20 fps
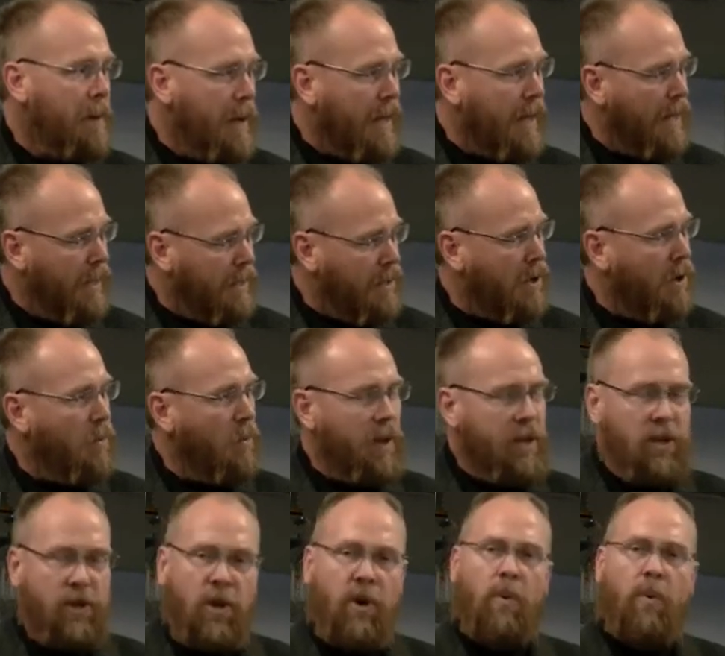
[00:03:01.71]
Be, you know,
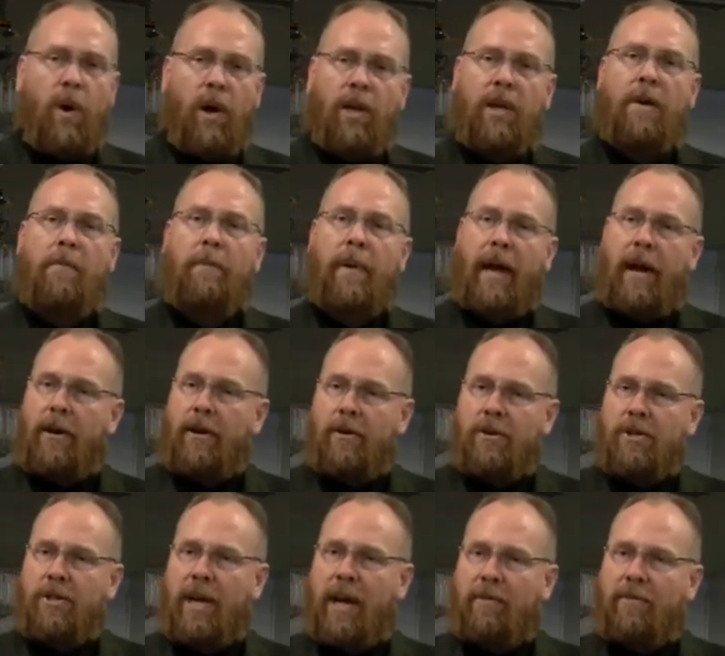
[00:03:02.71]
when you want to compare
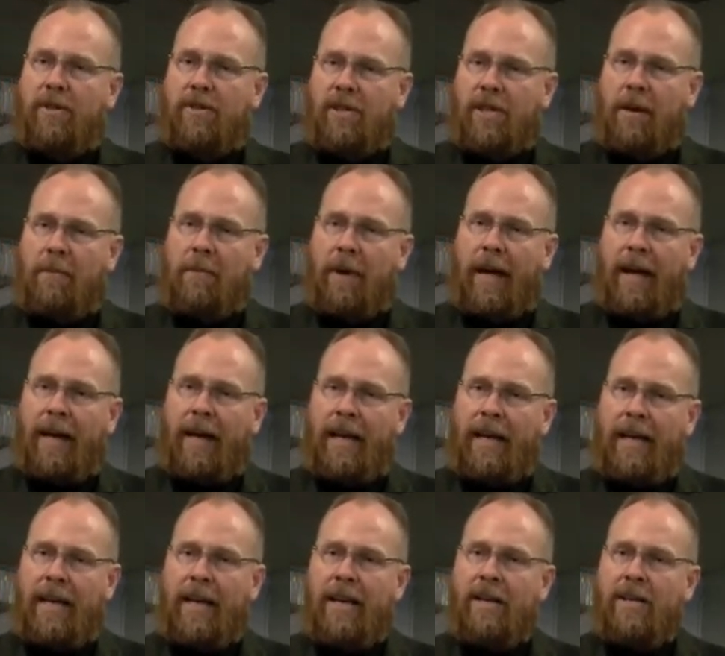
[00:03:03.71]
yourself to
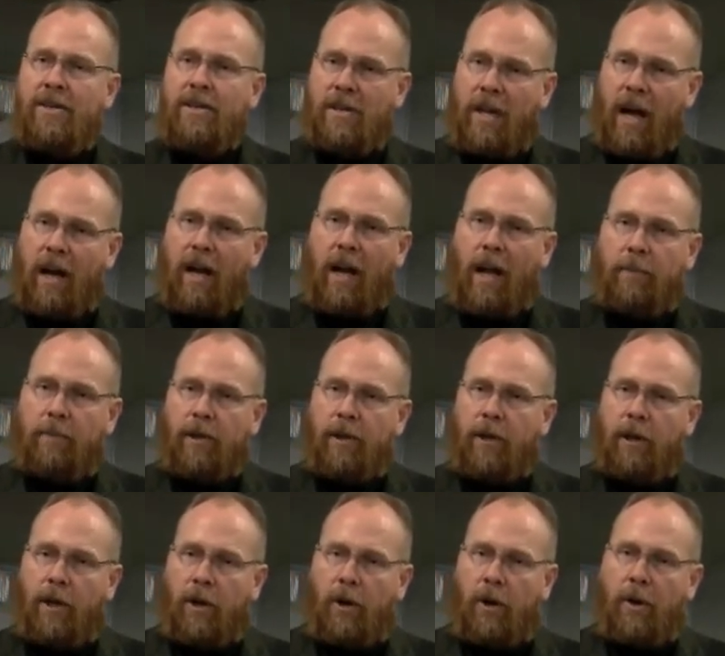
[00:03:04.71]
somebody, right. snuggle up to
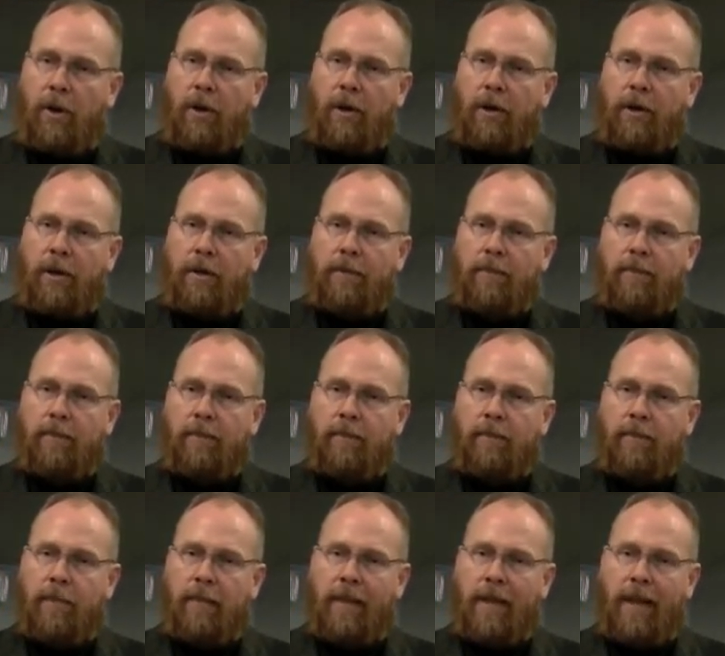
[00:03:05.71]
the Lord.
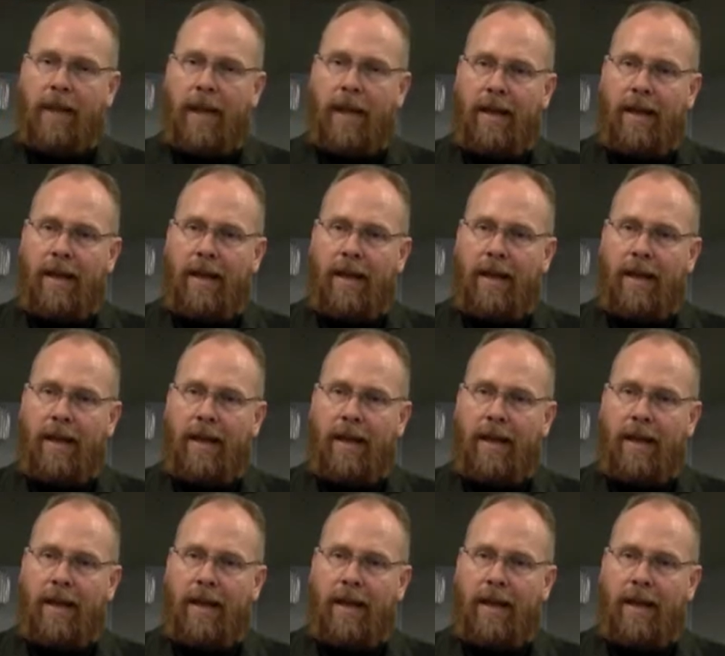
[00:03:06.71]
Right.